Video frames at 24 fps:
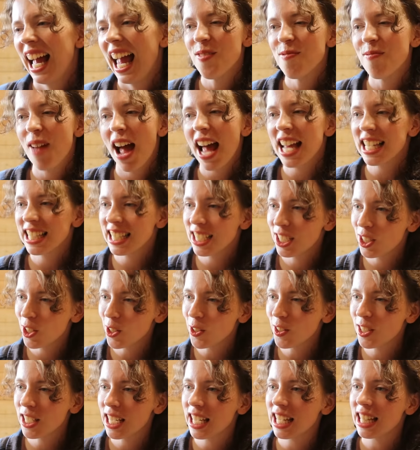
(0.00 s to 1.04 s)

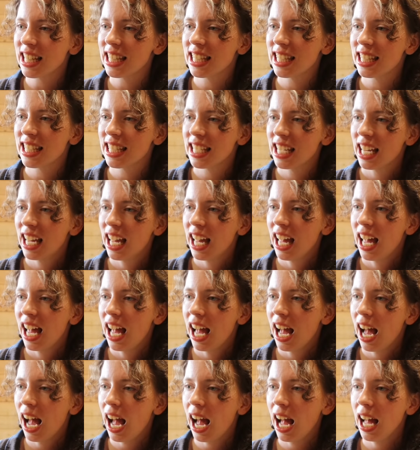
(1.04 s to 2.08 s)
Massachusetts,
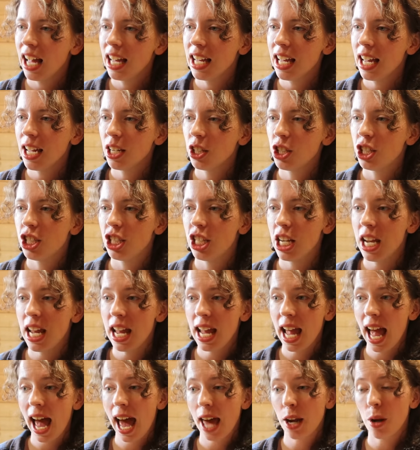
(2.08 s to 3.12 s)

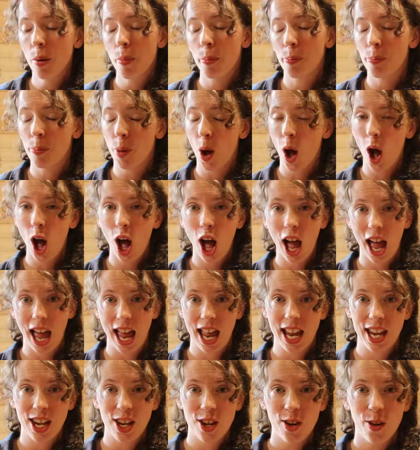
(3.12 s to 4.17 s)
she had a
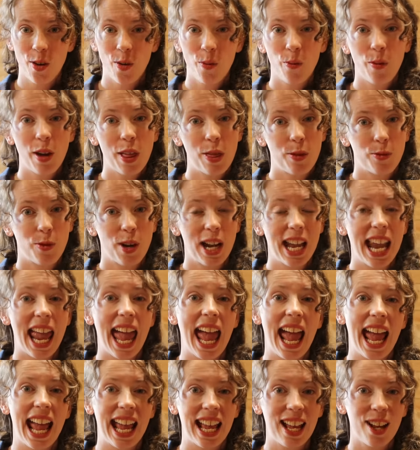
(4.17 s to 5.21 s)
bond with
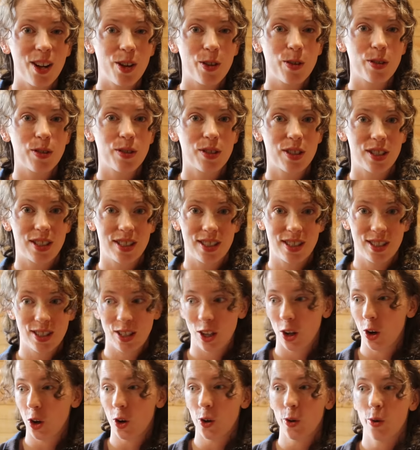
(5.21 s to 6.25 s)
Renee, who was
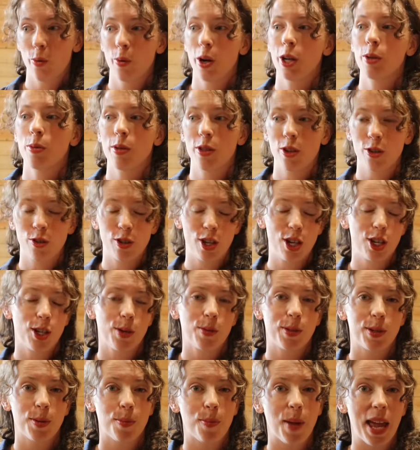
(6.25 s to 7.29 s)
the girl who worked with her since
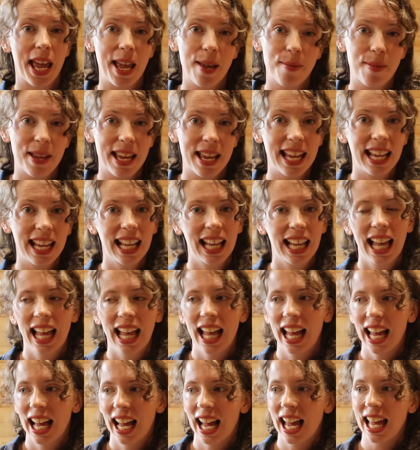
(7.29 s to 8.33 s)
she was a baby
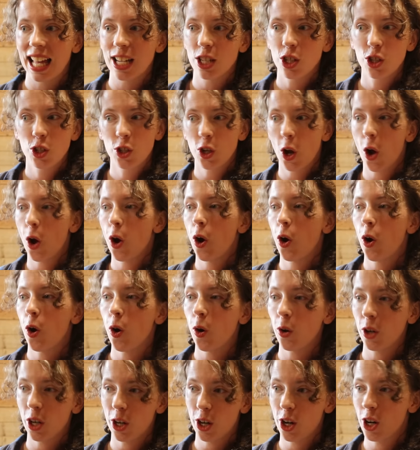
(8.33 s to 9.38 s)
and
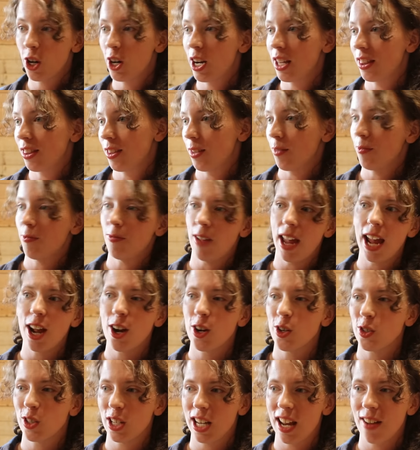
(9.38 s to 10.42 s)
showed her at the
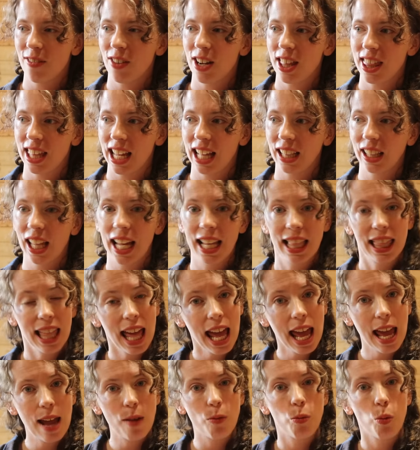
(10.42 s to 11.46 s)
fairs and everything. Like
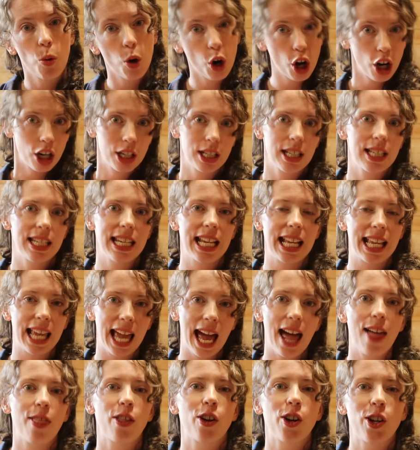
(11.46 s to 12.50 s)
they worked
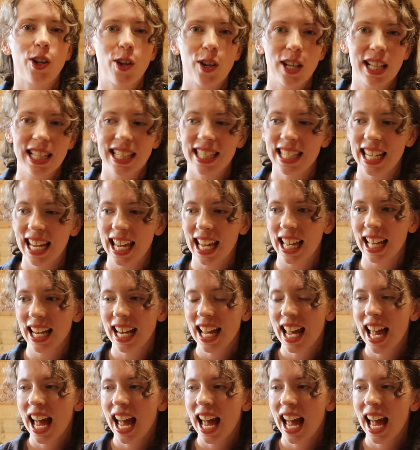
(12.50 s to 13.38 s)
together, you could see it.